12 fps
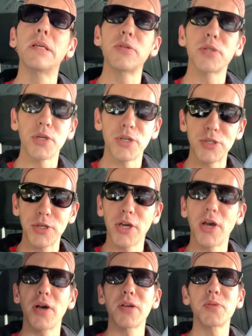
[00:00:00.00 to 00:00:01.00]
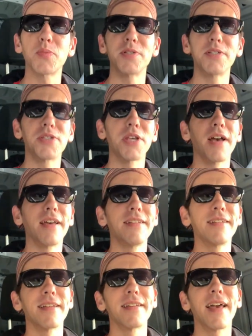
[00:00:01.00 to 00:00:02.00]
certain dogs will
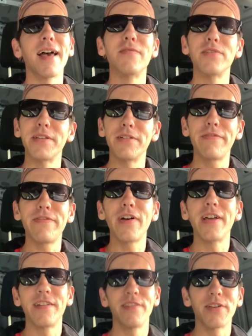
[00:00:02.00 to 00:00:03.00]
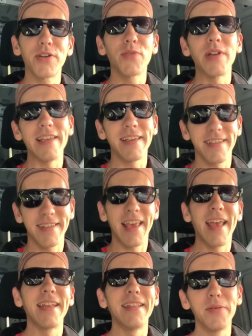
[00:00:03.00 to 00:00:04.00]
decide to have a little fun in the creek
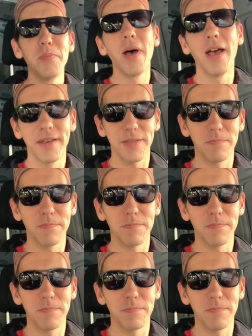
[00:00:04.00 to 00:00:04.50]
and in the mud.